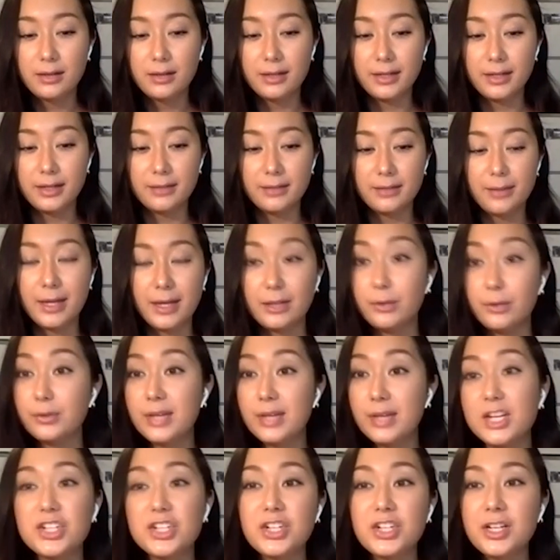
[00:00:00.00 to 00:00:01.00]
like by
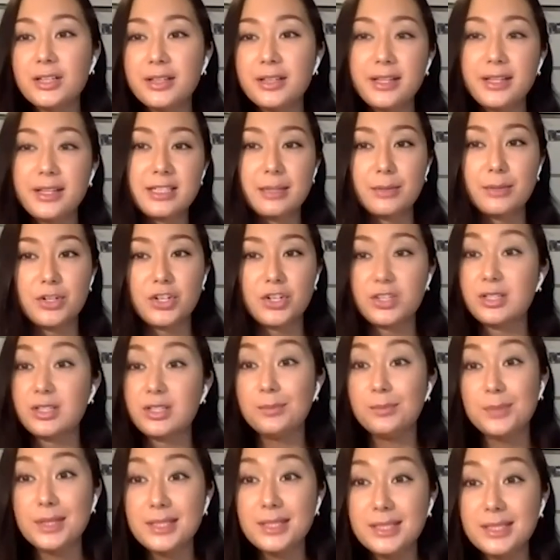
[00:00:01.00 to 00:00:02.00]
location, like some are just
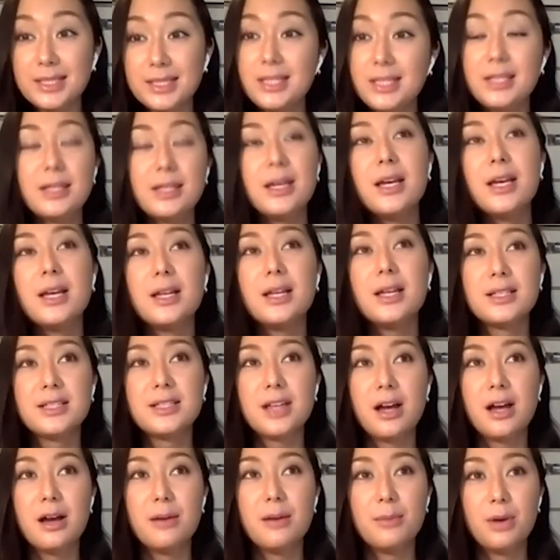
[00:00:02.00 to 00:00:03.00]
in BC,
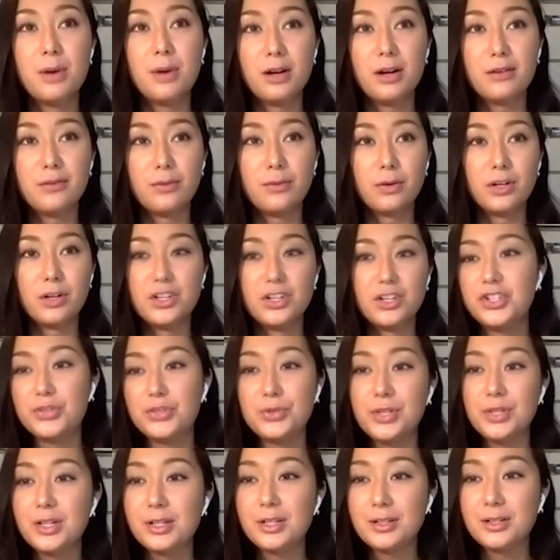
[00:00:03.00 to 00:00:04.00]
some are for
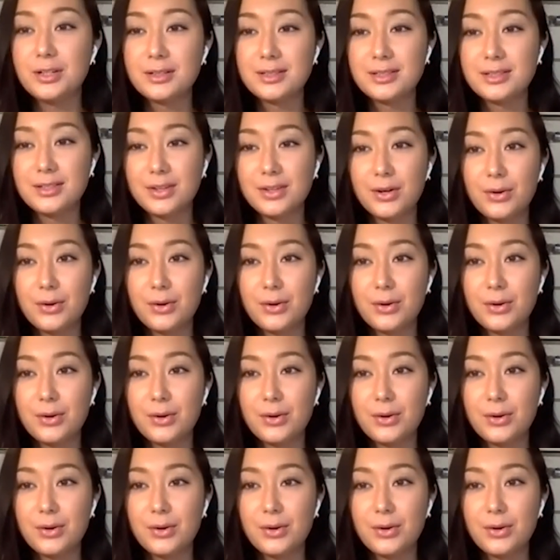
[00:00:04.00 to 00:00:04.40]
juniors.